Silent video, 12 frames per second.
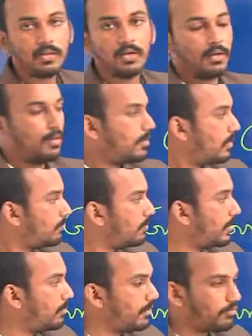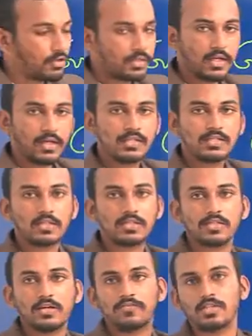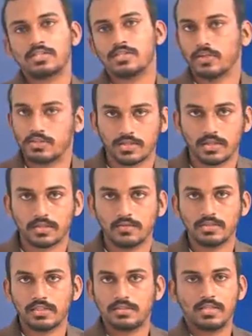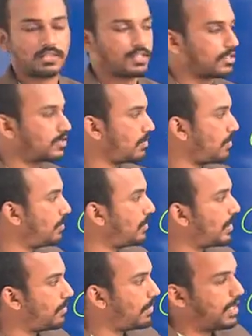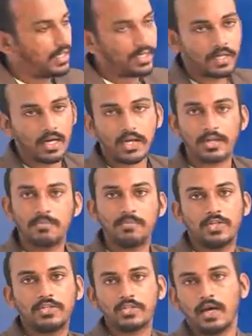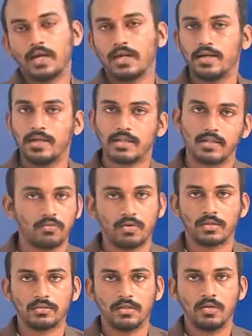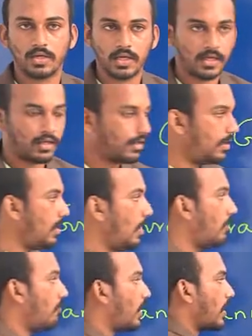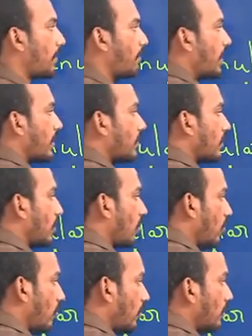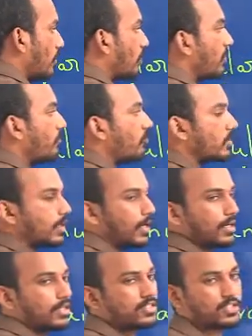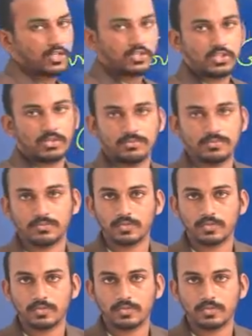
before the construction of the structure, whether the structure may be a building or a bridge or any other one. Okay, we are applying the load before the construction. Okay,